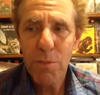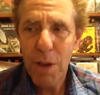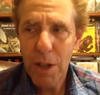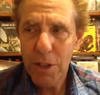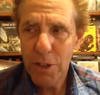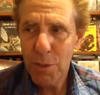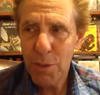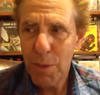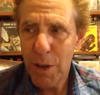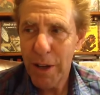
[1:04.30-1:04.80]

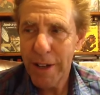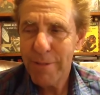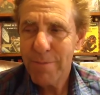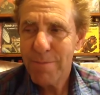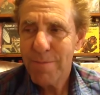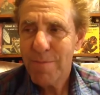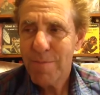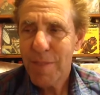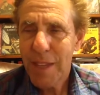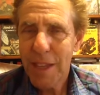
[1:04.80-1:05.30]
Montalban
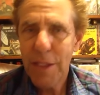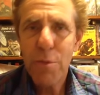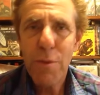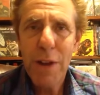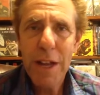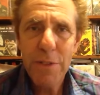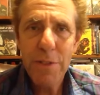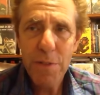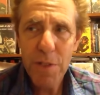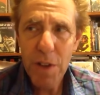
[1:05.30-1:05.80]
in The
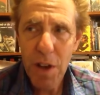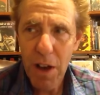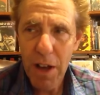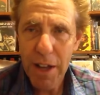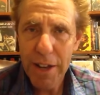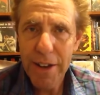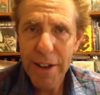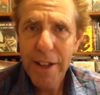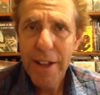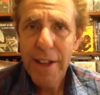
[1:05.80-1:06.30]
Wrath of
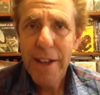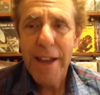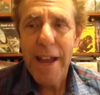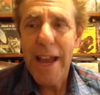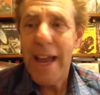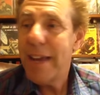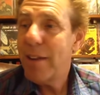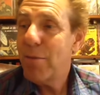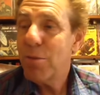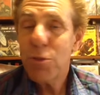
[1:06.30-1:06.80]
Khan
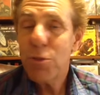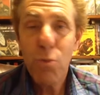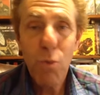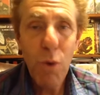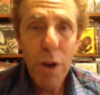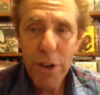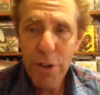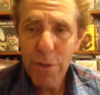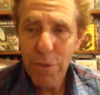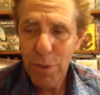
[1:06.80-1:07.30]
and it was
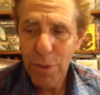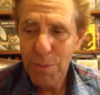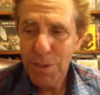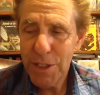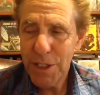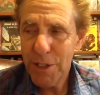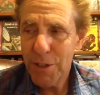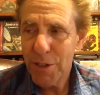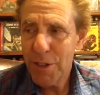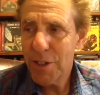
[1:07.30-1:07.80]
wonderful
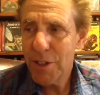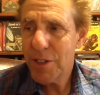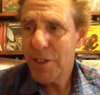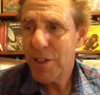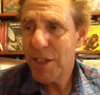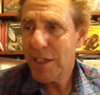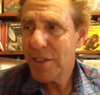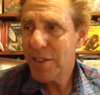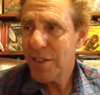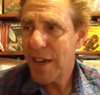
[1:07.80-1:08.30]
materials,
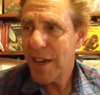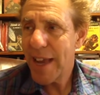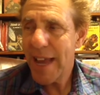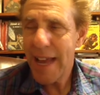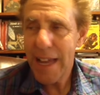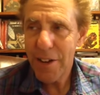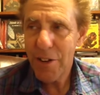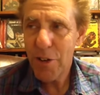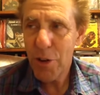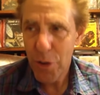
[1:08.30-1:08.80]
things that I
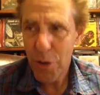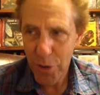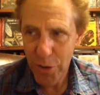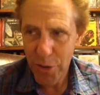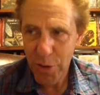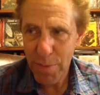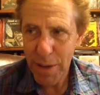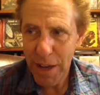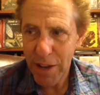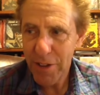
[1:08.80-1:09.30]
hadn't
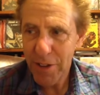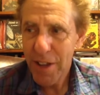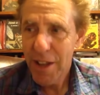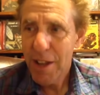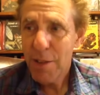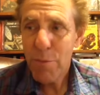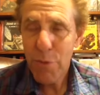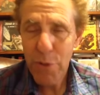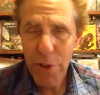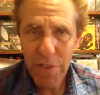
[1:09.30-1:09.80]
heard about
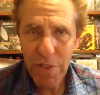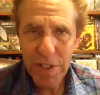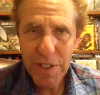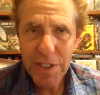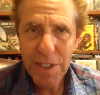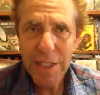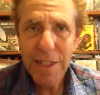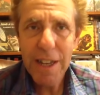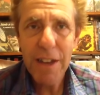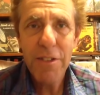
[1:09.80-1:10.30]

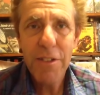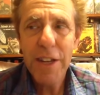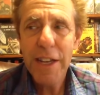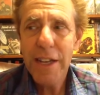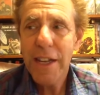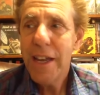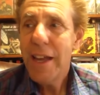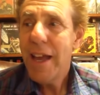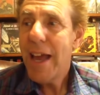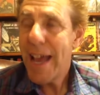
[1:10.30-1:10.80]
previously. Now,
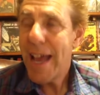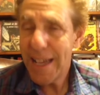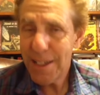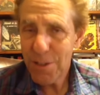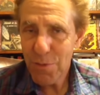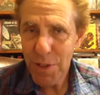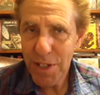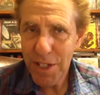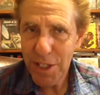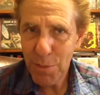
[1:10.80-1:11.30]
Nick
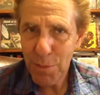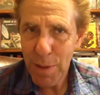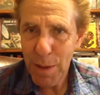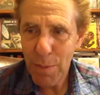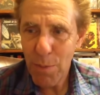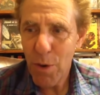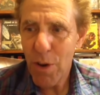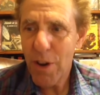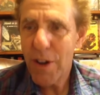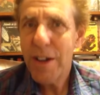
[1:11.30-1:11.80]
has written his
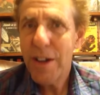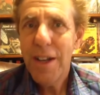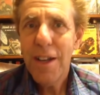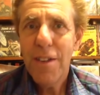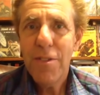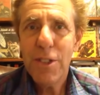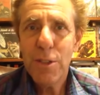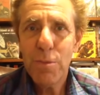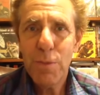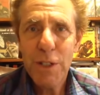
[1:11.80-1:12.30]
memoir.
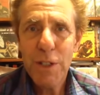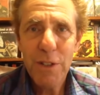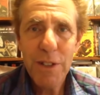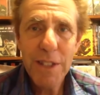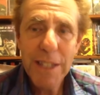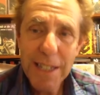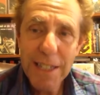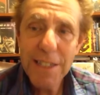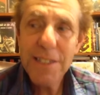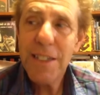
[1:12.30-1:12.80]
This material
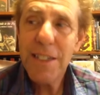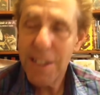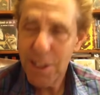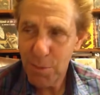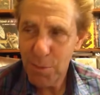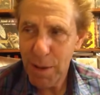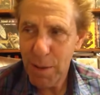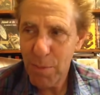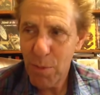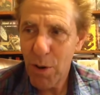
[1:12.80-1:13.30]
is in
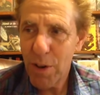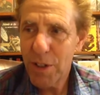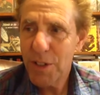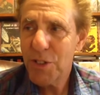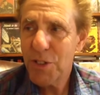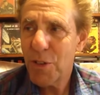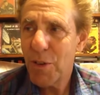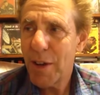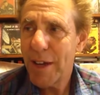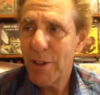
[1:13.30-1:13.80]
his memoir,
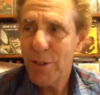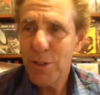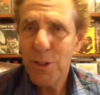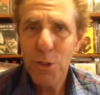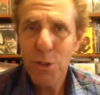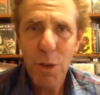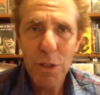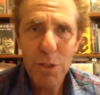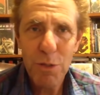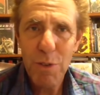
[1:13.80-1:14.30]
so I urge
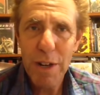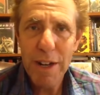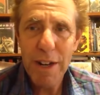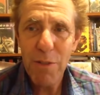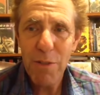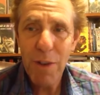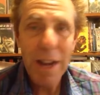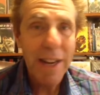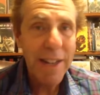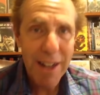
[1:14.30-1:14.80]
you all to run
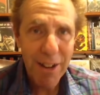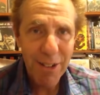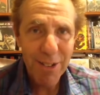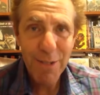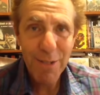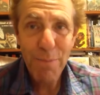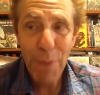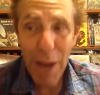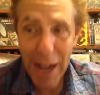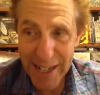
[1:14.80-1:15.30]
out right now
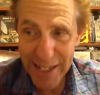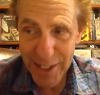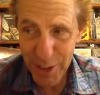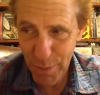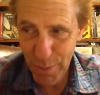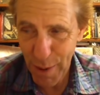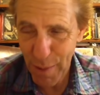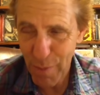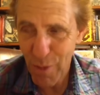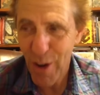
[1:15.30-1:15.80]
and buy
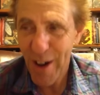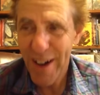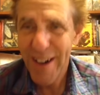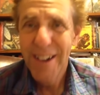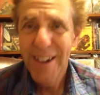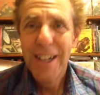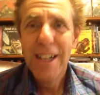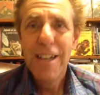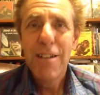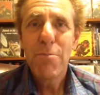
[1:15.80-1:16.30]
his memoir.
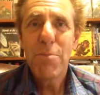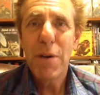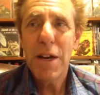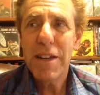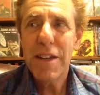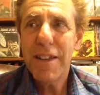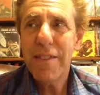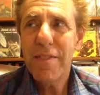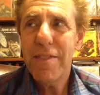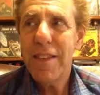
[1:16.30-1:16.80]

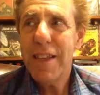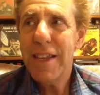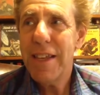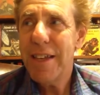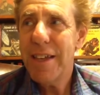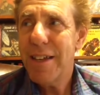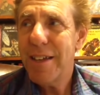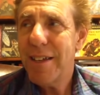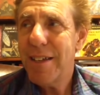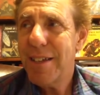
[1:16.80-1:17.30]
But in
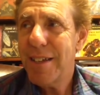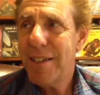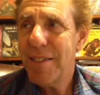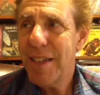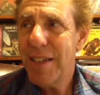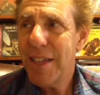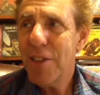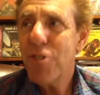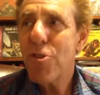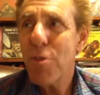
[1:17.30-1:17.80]
the uh, in
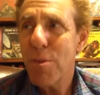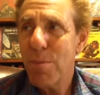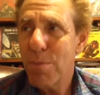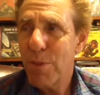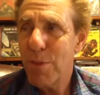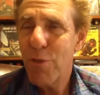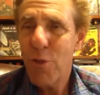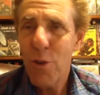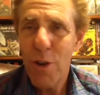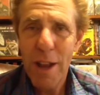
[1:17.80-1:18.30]
the interim,
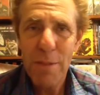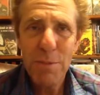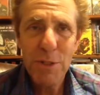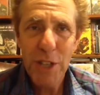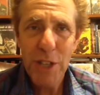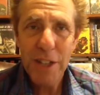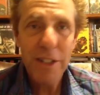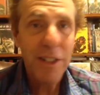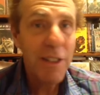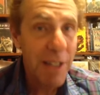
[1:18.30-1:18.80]
before
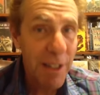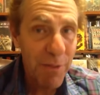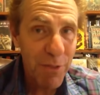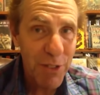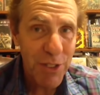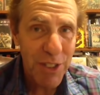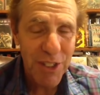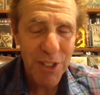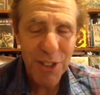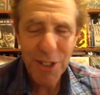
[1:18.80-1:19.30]
Amazon
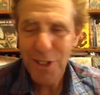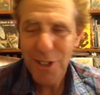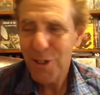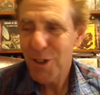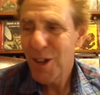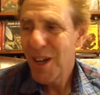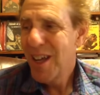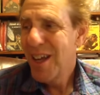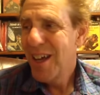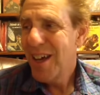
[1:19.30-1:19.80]
delivers it to you,
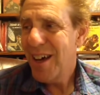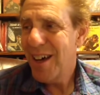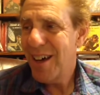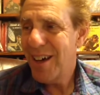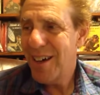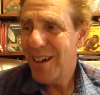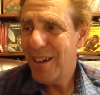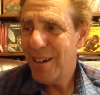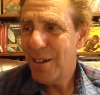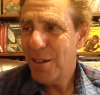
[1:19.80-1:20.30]

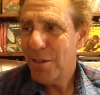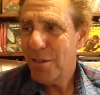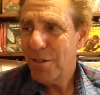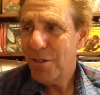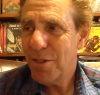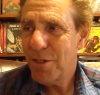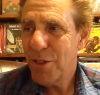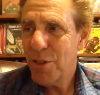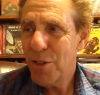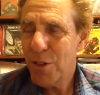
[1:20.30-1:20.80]
uh,
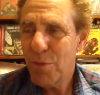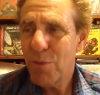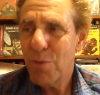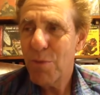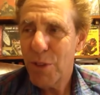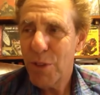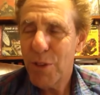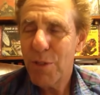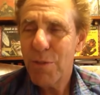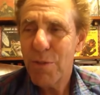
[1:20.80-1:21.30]
you can
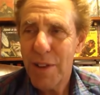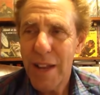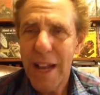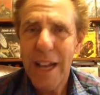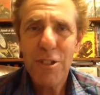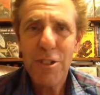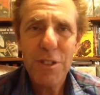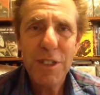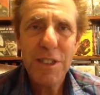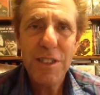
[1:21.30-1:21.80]
you can
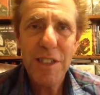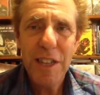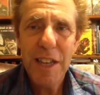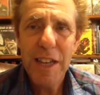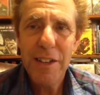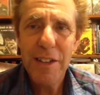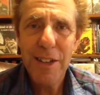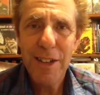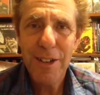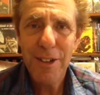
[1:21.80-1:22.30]
actually see
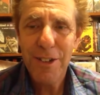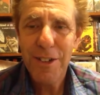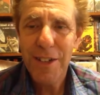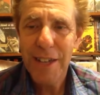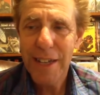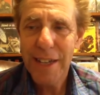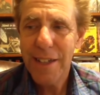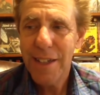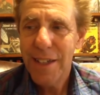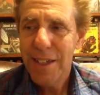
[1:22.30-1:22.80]
and hear
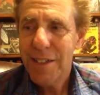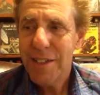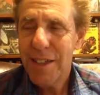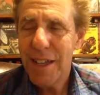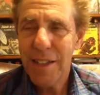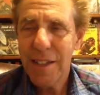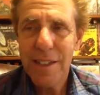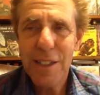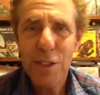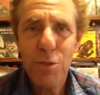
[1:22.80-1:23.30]
Nick
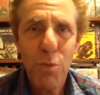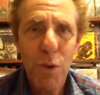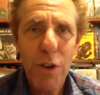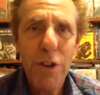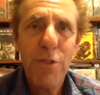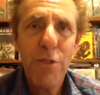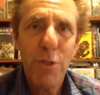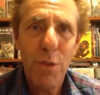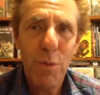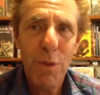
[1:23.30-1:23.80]
telling these
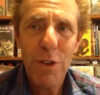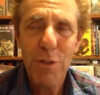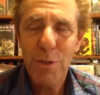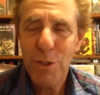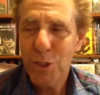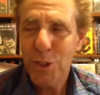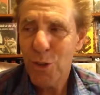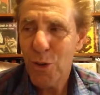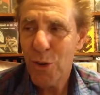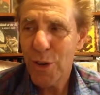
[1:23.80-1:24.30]
wonderful, wonderful
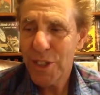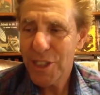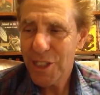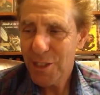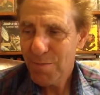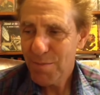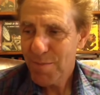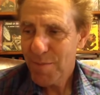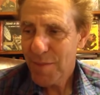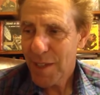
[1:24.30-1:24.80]
stories.
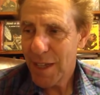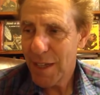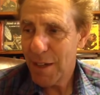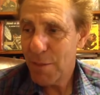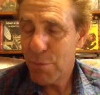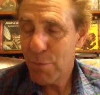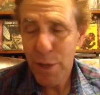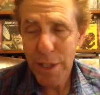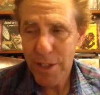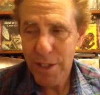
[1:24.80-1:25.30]
A
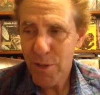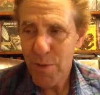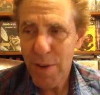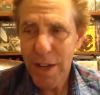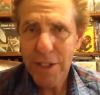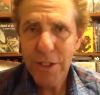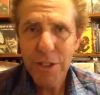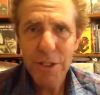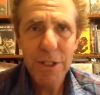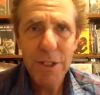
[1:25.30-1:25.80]
brilliant
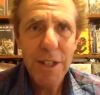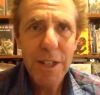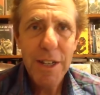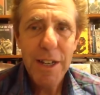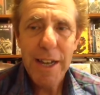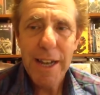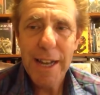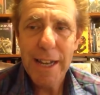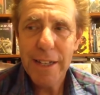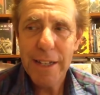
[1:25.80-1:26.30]
director
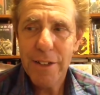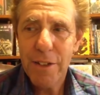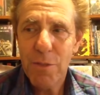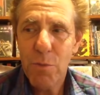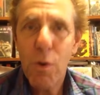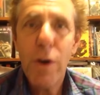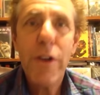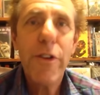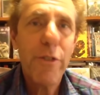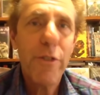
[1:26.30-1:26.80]
and a
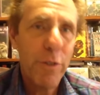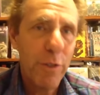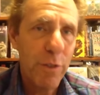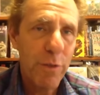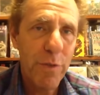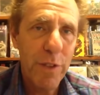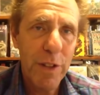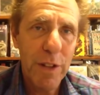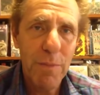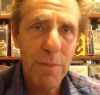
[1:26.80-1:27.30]
wonderful
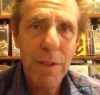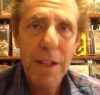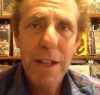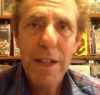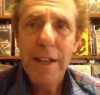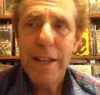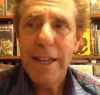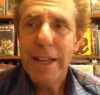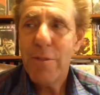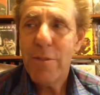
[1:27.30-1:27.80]
film.
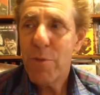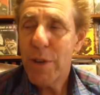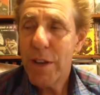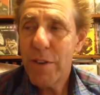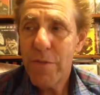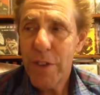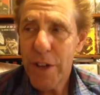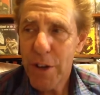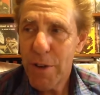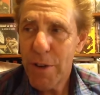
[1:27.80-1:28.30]
It
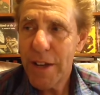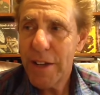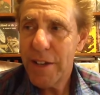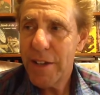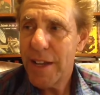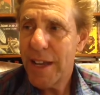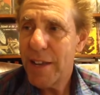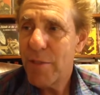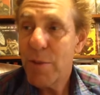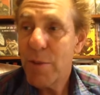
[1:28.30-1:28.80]

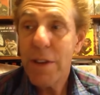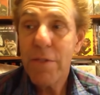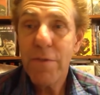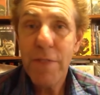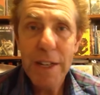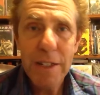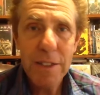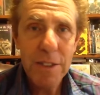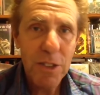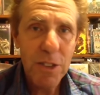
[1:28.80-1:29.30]
reinvigorated and
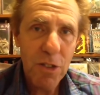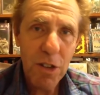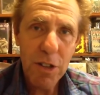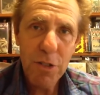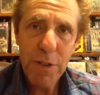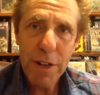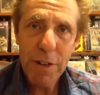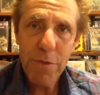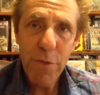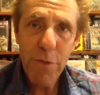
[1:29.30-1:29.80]
reinvented the Star
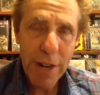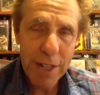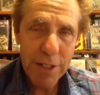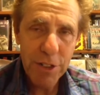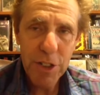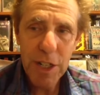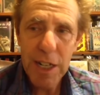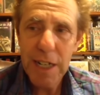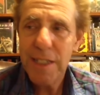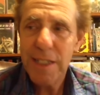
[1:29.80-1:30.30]
Trek
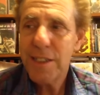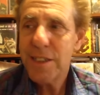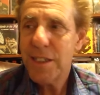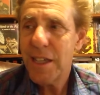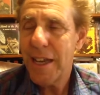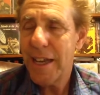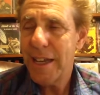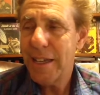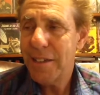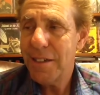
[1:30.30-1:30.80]
franchise
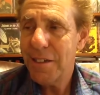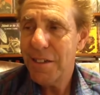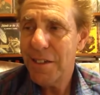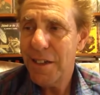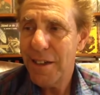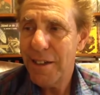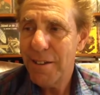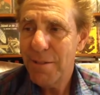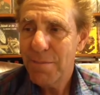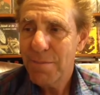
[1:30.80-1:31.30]
and.
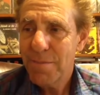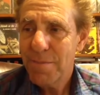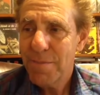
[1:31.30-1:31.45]
Uh,